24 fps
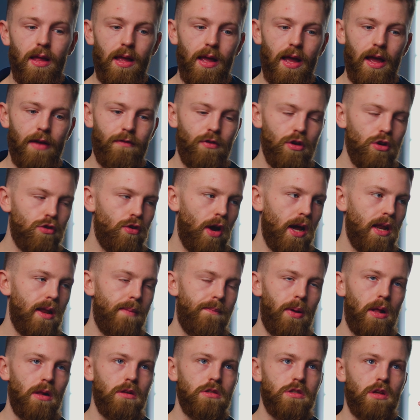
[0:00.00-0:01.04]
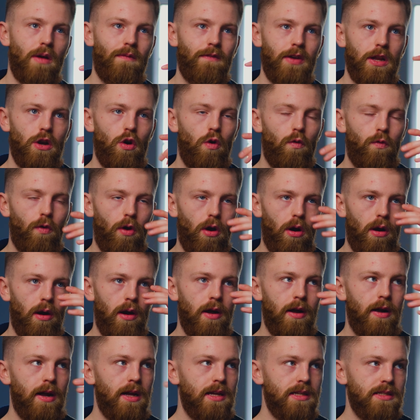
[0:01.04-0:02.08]
If you try to build something over
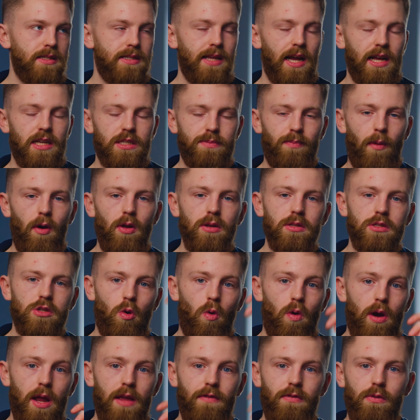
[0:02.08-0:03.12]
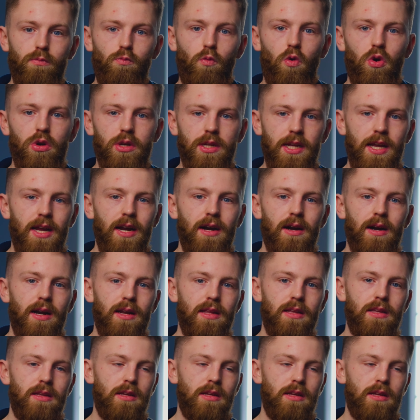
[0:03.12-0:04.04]
6 months or even 1 year,